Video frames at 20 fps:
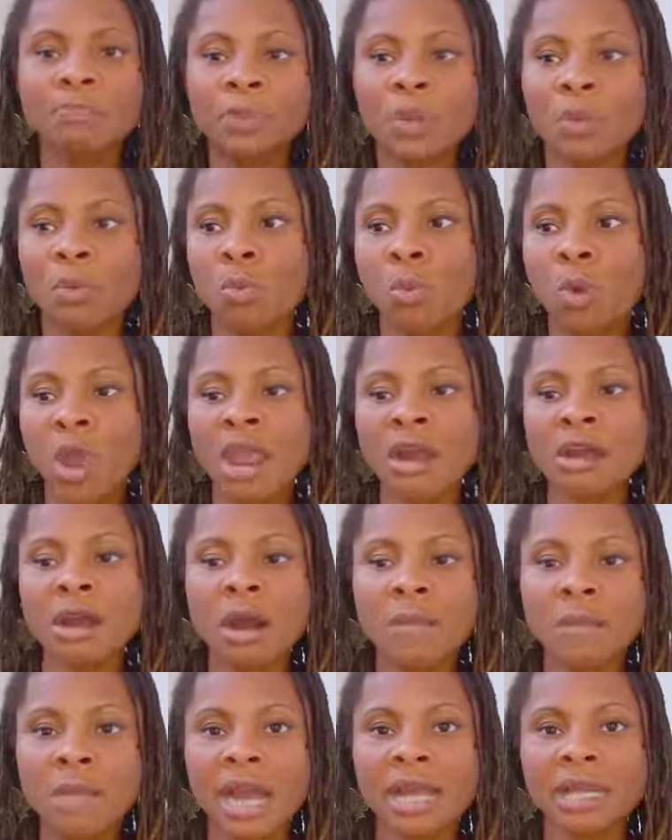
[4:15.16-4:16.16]
Where
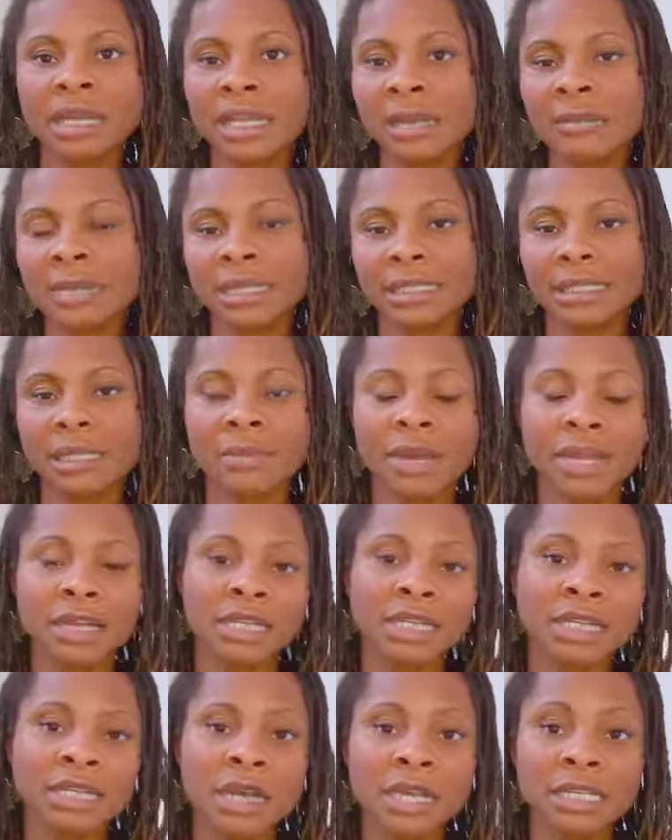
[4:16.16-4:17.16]
are my limits?
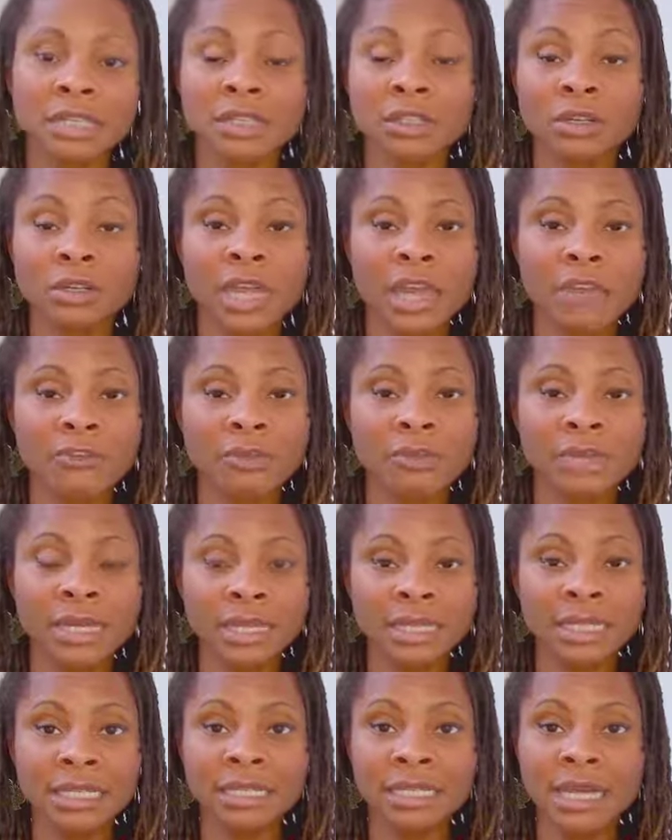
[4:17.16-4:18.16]
Is it okay for me
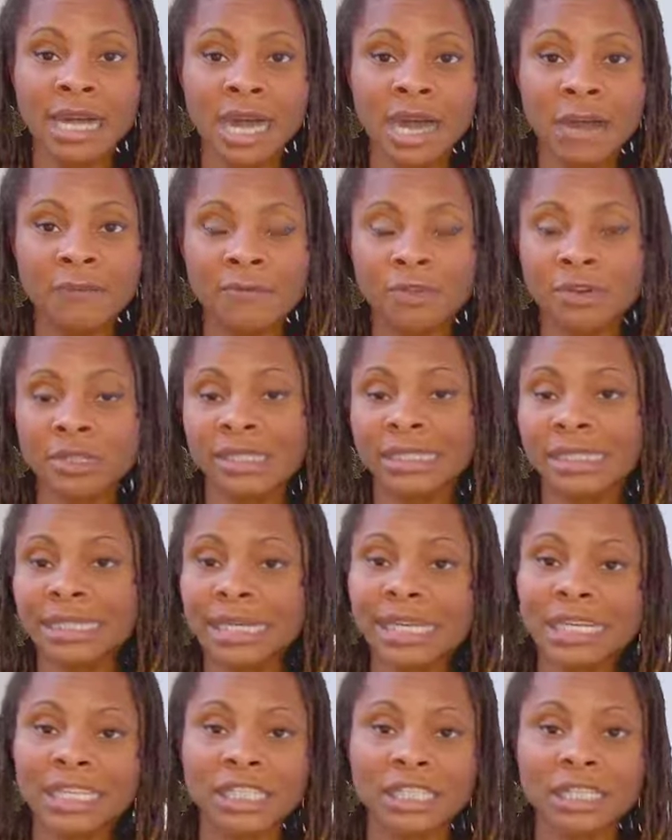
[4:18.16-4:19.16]
to, for us to
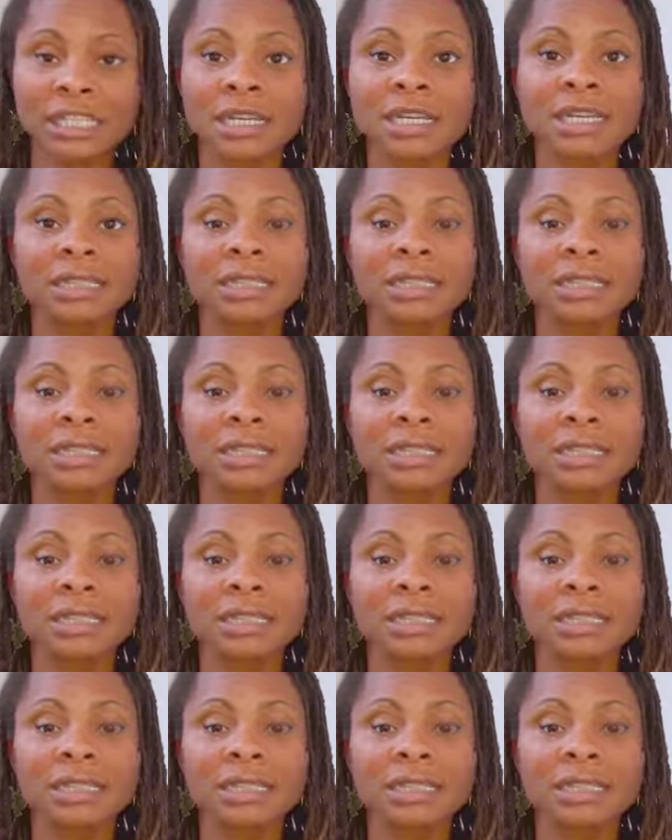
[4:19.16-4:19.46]
kitsch?